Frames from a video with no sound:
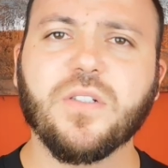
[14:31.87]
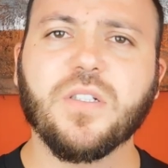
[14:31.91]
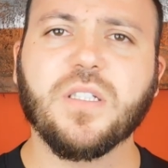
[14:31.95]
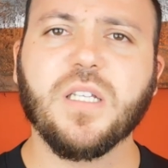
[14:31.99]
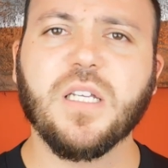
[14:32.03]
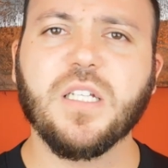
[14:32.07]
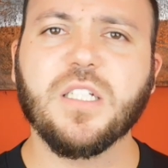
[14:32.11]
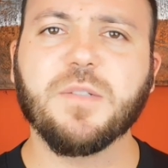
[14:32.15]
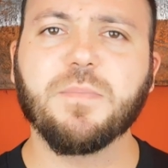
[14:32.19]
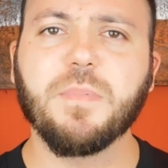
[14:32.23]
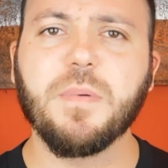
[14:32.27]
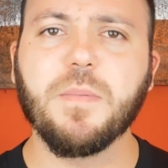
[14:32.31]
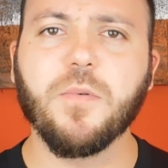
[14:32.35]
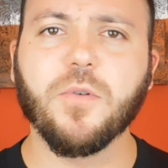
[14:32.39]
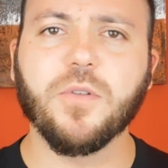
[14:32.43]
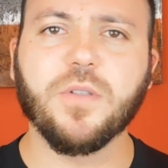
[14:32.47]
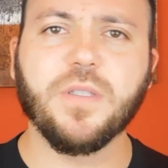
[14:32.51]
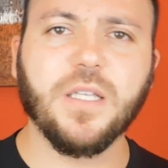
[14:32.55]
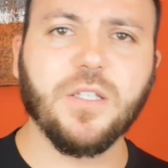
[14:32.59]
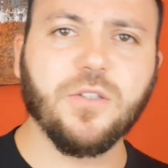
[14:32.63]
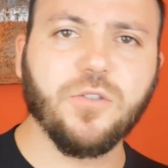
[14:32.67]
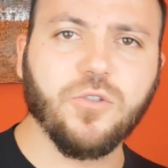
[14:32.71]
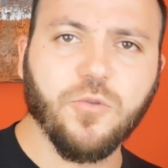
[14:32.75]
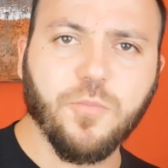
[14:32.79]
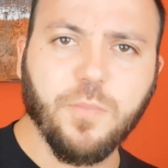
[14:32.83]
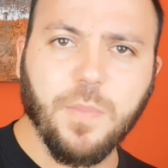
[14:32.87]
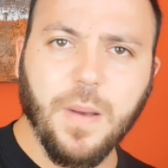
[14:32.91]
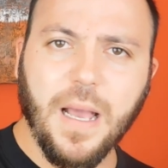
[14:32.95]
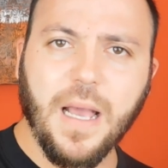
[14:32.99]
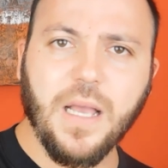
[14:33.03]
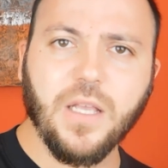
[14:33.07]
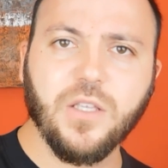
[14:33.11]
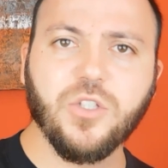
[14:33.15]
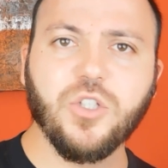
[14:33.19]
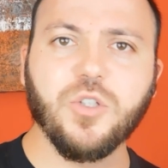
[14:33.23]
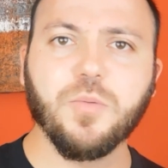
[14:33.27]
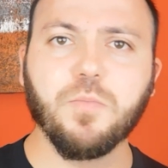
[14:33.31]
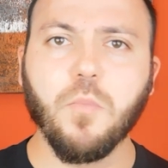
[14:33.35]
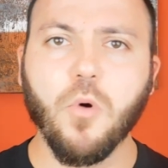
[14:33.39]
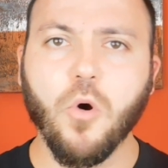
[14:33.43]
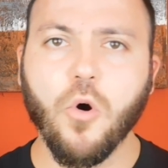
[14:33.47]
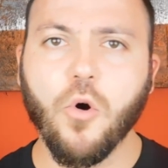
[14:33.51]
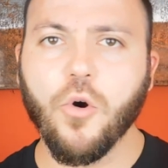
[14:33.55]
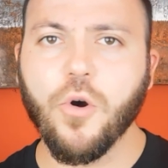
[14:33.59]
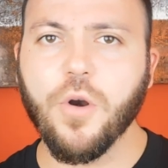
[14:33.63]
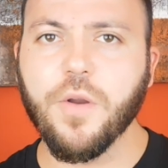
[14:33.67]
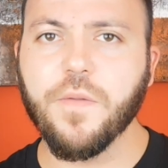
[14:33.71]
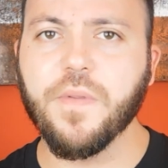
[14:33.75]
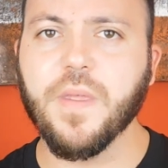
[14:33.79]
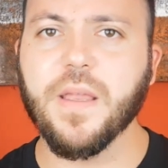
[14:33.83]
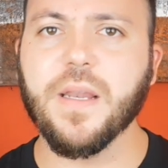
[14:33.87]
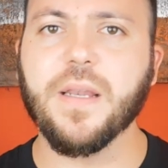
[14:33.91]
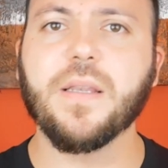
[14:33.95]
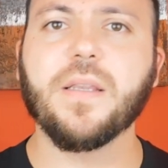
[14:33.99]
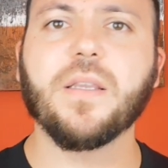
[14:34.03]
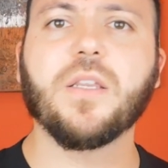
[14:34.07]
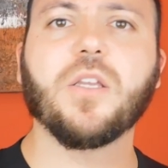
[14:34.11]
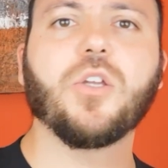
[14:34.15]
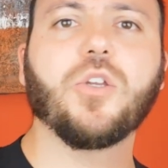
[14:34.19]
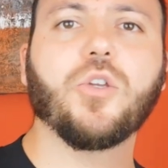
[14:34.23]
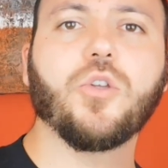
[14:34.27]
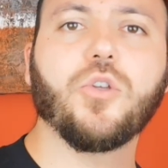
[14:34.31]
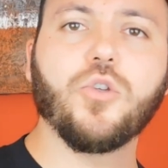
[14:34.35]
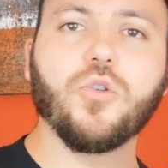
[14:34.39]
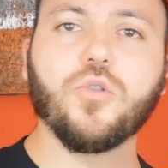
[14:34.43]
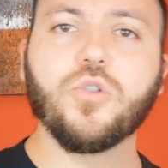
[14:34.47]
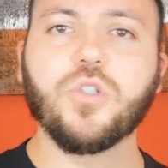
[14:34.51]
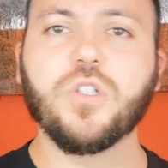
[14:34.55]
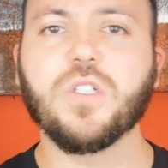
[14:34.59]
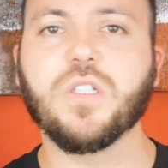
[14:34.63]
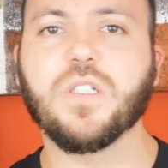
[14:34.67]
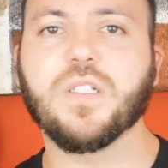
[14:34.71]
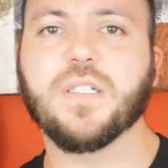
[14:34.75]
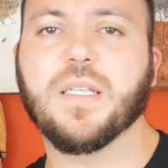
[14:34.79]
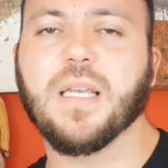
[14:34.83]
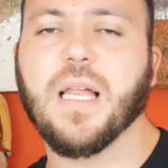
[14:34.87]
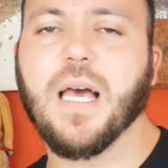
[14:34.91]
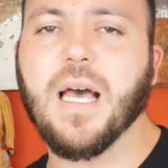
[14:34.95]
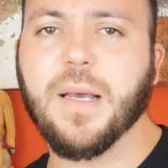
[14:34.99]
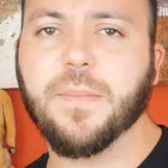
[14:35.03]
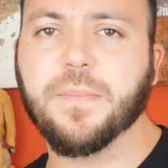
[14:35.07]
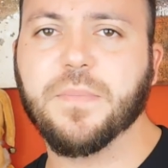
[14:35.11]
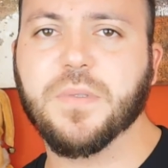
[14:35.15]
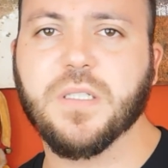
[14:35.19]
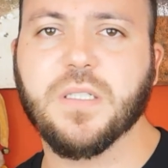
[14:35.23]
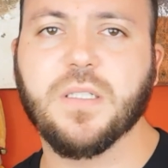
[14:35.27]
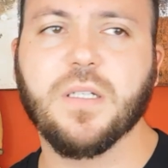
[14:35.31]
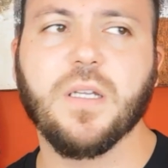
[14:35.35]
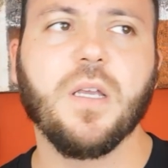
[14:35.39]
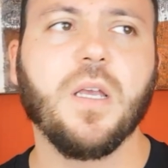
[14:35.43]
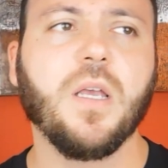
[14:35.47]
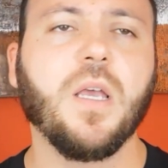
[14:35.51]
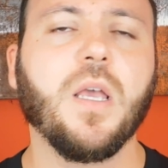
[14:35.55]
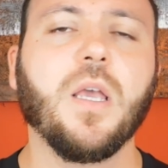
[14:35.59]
States, people tend to punch more than in using slaps.